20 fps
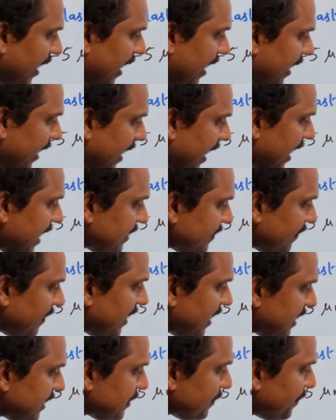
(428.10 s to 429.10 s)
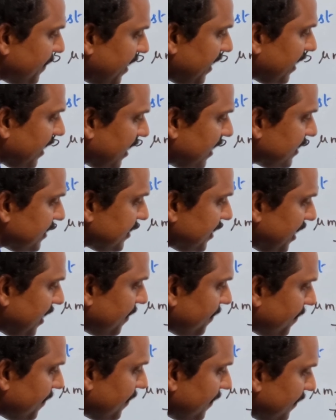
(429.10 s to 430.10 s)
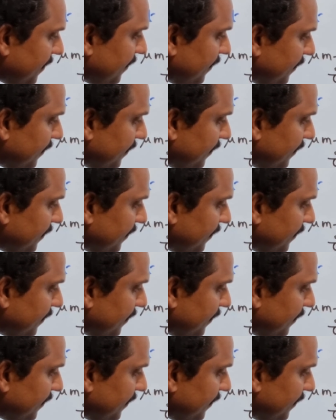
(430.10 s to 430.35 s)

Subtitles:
and as well as spherical shape.